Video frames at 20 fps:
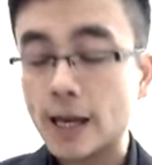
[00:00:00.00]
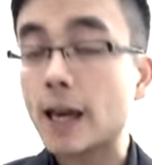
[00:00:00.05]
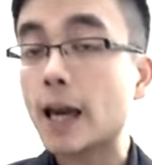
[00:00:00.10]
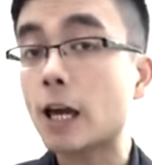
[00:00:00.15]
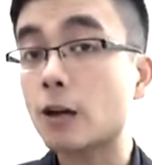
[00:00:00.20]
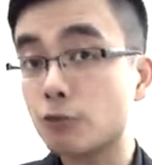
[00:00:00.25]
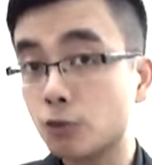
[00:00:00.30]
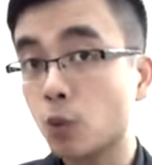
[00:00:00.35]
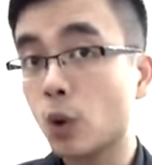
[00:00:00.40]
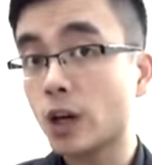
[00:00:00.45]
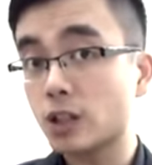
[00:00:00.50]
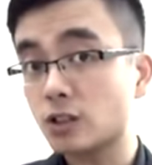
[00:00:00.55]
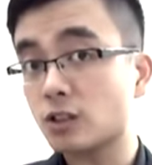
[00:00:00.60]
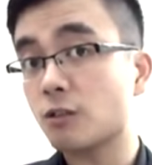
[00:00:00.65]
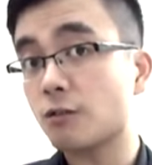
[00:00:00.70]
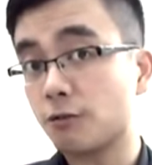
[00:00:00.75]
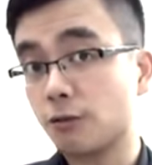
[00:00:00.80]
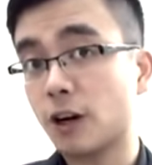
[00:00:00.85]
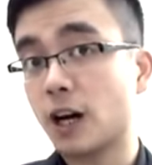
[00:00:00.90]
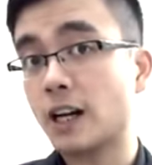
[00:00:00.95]
If we were to
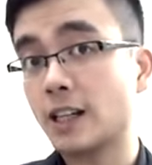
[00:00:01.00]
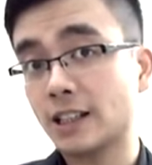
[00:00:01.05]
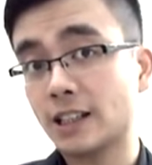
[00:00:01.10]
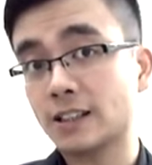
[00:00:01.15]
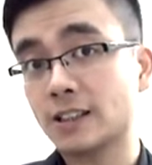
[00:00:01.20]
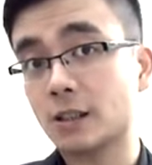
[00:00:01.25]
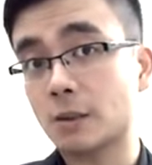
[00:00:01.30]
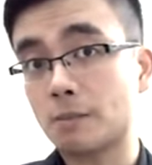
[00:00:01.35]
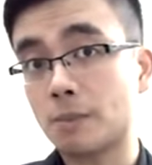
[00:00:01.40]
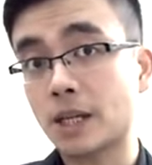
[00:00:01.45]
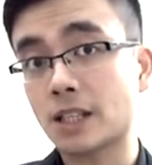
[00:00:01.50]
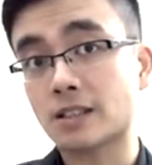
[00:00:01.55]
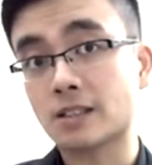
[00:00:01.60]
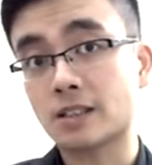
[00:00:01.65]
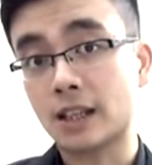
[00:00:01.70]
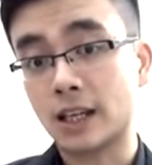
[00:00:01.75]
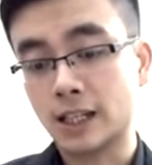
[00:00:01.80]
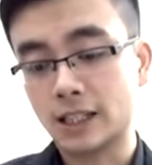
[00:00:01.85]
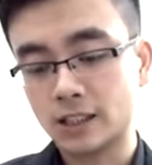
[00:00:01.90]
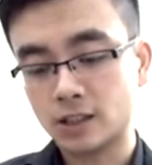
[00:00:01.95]
finance the
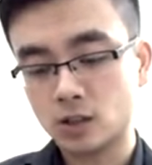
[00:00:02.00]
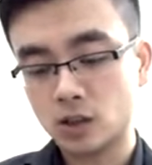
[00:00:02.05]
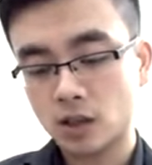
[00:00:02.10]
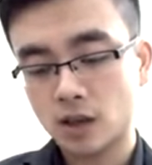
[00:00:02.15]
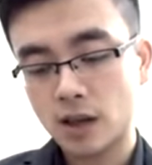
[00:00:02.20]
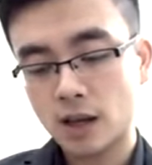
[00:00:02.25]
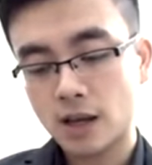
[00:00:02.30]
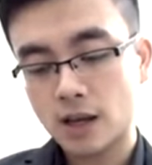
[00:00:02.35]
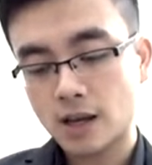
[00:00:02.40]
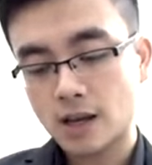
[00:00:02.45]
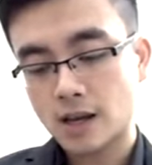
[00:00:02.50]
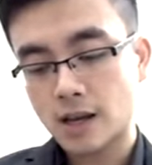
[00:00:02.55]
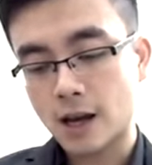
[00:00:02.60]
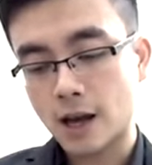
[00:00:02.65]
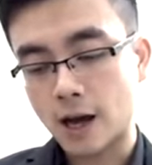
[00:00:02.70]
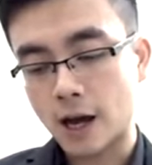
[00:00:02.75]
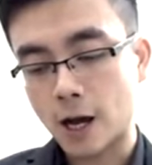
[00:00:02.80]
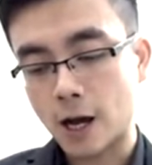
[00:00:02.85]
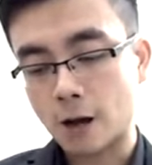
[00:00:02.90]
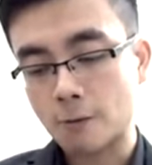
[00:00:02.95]
business
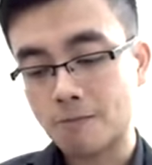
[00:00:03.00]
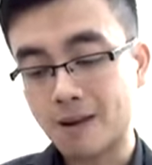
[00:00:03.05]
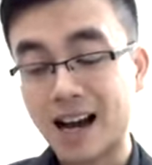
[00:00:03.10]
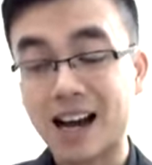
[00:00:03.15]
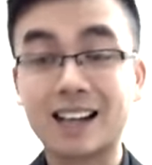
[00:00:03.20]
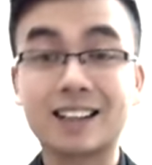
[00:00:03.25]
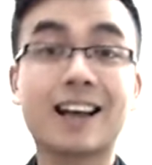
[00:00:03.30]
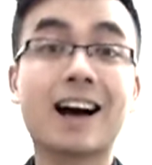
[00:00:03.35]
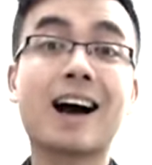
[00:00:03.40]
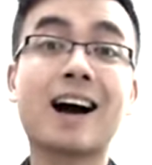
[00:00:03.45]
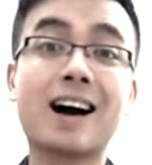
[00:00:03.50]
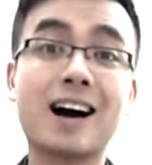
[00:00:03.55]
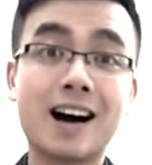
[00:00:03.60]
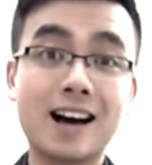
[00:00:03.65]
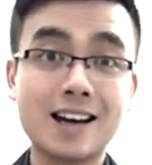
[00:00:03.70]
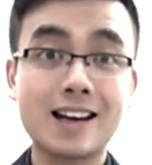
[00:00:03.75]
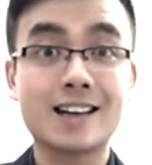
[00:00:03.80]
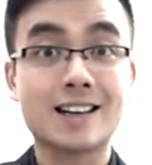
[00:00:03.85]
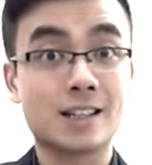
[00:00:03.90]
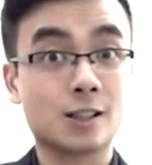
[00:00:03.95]
uh, at a
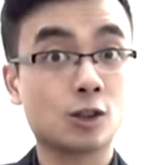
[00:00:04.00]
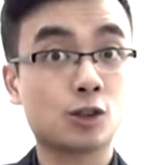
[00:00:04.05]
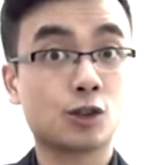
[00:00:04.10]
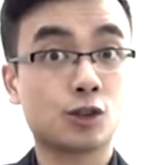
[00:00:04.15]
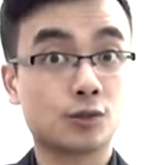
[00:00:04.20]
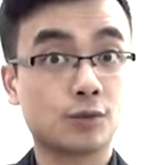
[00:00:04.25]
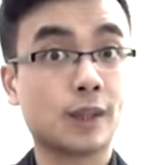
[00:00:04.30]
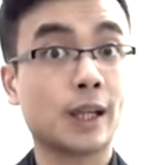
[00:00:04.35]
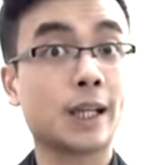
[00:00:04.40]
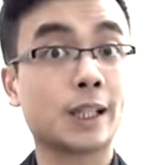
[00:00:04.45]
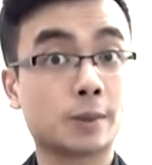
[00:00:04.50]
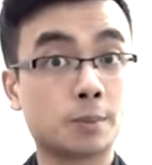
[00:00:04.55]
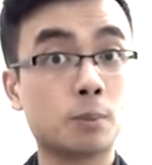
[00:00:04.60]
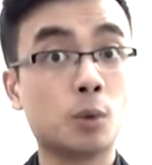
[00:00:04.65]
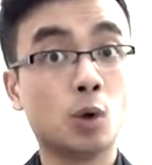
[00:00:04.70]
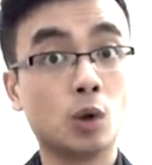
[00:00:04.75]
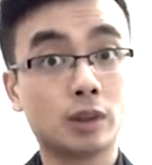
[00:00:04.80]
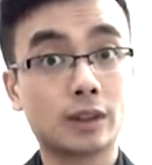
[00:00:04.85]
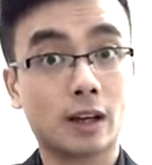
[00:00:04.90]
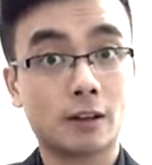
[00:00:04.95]
higher interest rate,
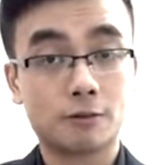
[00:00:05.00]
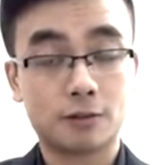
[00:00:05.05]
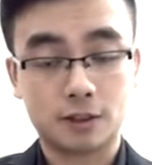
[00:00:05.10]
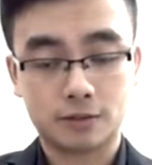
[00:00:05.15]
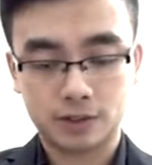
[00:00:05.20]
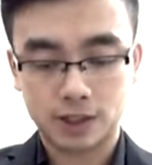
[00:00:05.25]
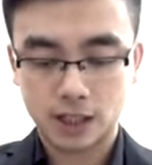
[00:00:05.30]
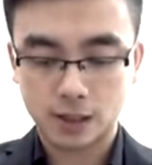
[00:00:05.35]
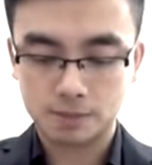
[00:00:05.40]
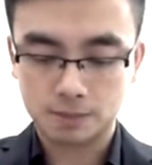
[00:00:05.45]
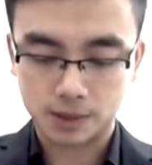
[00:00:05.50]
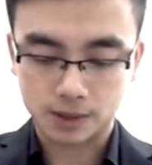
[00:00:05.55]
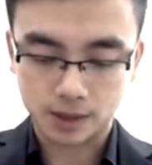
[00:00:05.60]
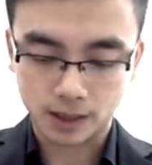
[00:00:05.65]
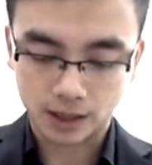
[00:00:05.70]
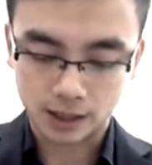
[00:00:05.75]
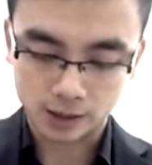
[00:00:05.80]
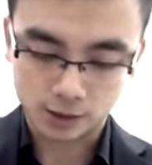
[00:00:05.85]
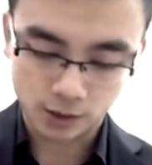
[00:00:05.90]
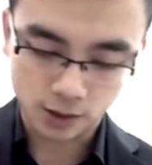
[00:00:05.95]
more than fifteen
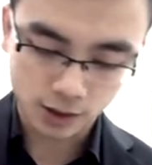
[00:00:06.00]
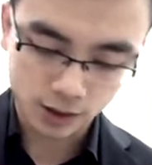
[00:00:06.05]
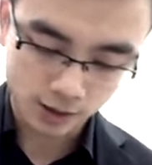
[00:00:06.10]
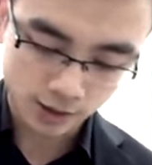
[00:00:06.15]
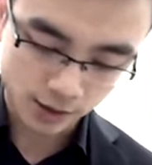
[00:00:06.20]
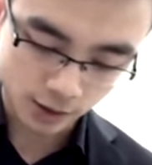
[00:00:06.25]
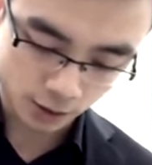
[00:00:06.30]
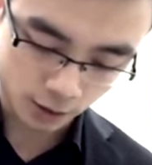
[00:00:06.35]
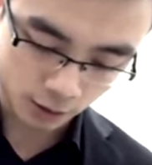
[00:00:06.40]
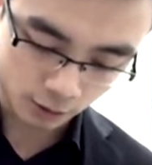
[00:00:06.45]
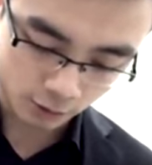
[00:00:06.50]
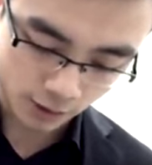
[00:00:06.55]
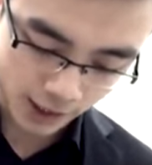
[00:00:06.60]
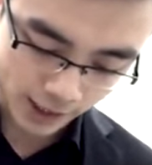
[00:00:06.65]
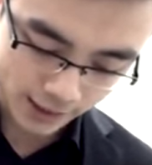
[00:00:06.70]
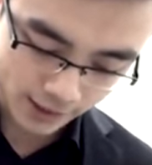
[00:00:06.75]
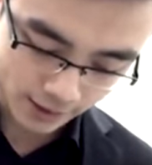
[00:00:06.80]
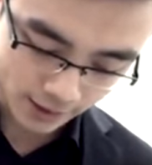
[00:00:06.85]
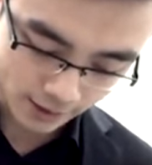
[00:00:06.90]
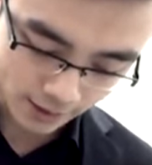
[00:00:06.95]
percent, as you can see on the
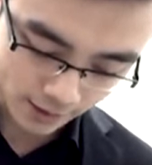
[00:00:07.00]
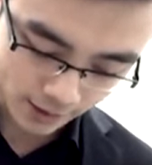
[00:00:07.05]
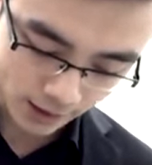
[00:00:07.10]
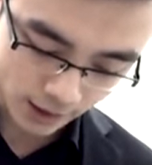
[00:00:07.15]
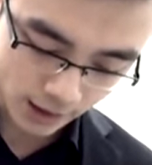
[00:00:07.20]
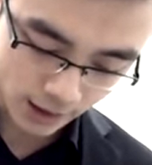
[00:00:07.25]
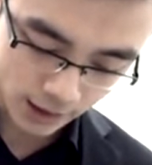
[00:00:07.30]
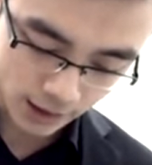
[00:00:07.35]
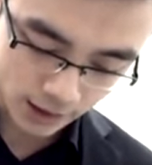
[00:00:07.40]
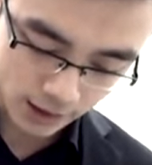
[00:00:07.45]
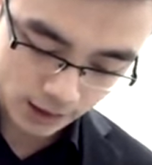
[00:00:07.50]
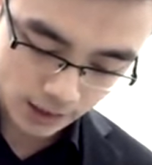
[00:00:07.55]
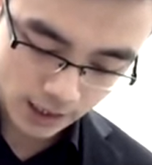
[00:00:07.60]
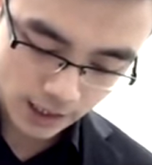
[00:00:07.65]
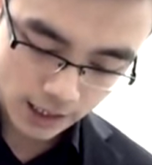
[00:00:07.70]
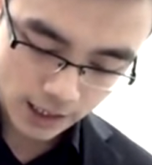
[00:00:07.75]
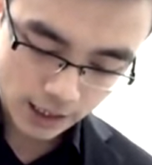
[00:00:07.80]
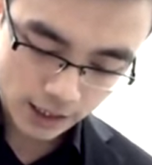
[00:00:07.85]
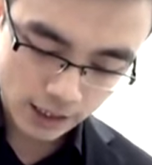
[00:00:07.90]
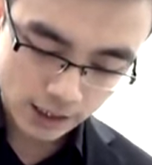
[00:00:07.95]
right-hand side,
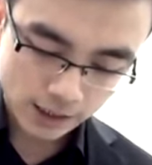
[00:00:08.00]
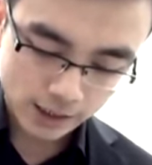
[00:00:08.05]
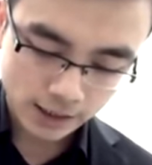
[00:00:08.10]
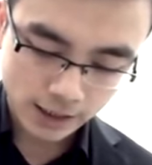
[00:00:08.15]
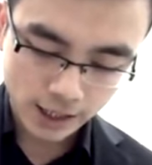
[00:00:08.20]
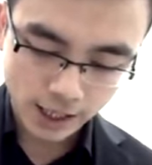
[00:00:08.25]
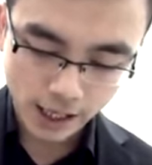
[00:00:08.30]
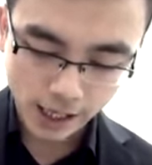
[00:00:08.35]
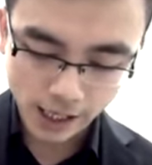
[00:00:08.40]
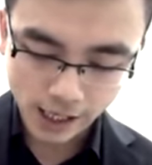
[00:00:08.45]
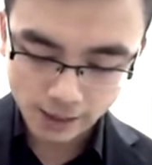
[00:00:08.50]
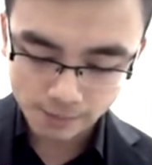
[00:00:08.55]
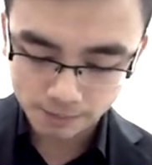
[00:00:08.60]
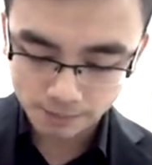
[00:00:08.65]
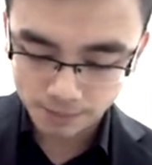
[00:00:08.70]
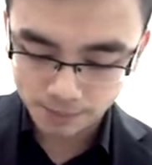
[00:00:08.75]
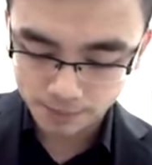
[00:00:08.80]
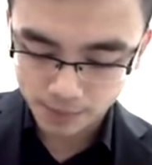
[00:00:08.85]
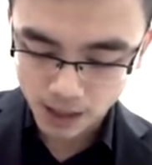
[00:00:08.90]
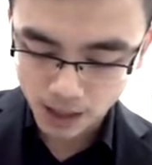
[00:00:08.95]
the
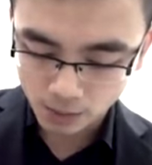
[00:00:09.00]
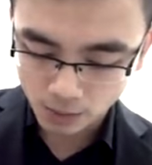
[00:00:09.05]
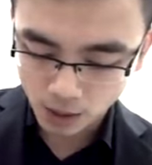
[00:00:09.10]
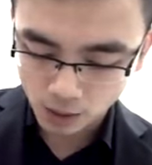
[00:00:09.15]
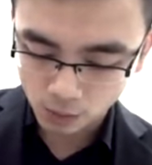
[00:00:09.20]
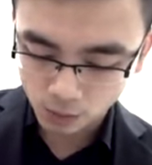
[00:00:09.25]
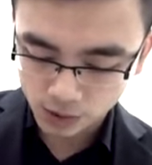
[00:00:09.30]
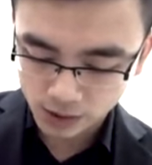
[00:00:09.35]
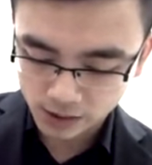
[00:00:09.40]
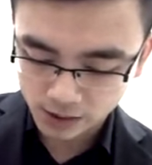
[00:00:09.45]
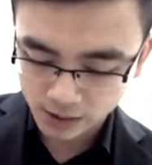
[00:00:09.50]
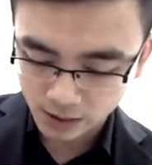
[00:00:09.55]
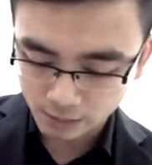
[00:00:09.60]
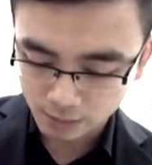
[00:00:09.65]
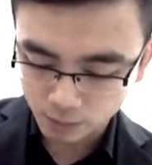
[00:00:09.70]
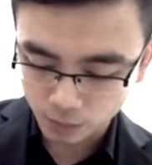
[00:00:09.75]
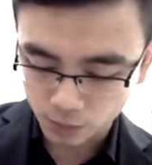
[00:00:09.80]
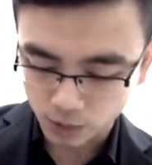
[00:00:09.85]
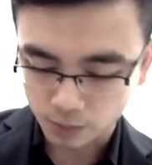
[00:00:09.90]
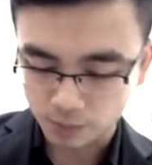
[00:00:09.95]
N P V will
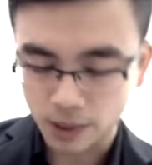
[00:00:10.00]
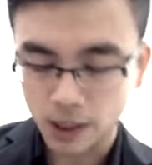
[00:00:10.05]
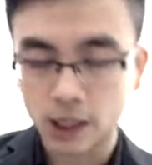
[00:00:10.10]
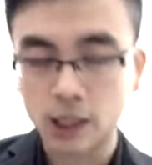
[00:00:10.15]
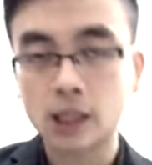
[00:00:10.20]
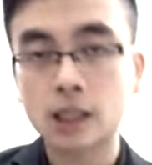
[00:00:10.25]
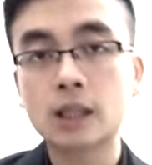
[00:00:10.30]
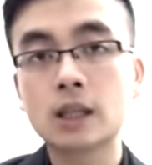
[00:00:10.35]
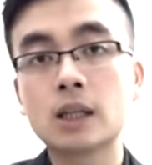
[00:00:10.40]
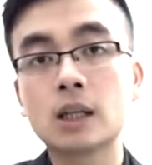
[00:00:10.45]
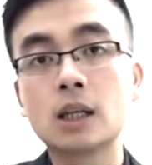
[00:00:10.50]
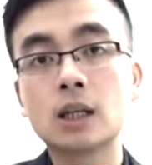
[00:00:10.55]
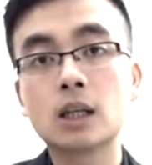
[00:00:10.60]
simply be